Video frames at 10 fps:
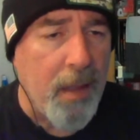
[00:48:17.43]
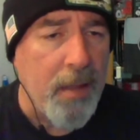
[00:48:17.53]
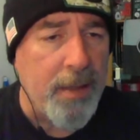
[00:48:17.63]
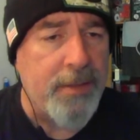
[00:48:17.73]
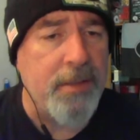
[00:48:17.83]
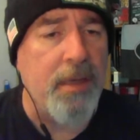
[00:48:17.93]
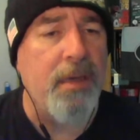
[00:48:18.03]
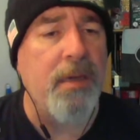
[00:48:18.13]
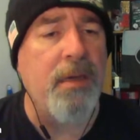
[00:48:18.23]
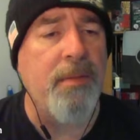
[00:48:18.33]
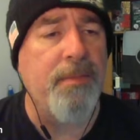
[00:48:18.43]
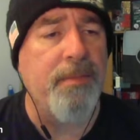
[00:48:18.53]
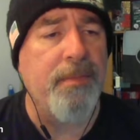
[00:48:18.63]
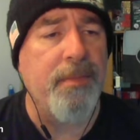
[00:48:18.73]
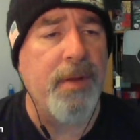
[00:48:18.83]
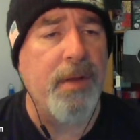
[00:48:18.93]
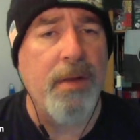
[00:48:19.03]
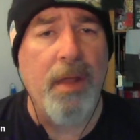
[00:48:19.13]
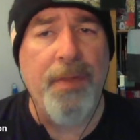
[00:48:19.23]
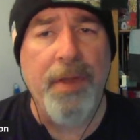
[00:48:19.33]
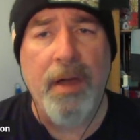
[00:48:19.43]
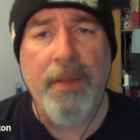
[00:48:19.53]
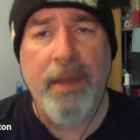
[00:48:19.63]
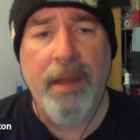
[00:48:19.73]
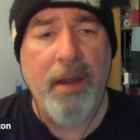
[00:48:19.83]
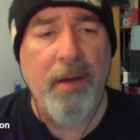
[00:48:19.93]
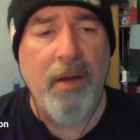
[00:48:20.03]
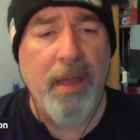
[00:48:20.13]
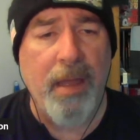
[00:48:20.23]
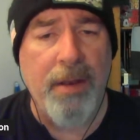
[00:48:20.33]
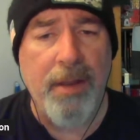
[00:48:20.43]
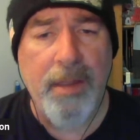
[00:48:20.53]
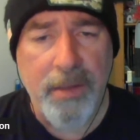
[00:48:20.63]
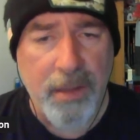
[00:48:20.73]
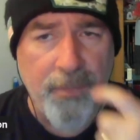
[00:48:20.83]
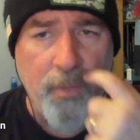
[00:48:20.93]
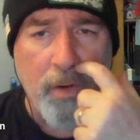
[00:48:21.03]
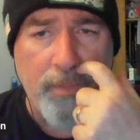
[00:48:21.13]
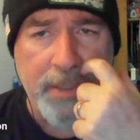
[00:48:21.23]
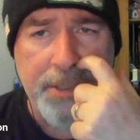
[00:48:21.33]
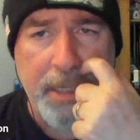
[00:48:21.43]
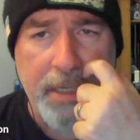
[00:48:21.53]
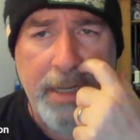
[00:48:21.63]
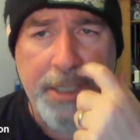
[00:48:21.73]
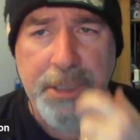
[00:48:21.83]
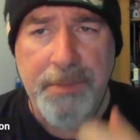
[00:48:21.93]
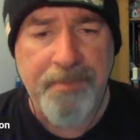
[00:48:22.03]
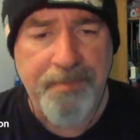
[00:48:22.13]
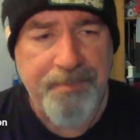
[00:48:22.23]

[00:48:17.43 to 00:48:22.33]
Let's see. Nothing on there. And into the forums at JetNation.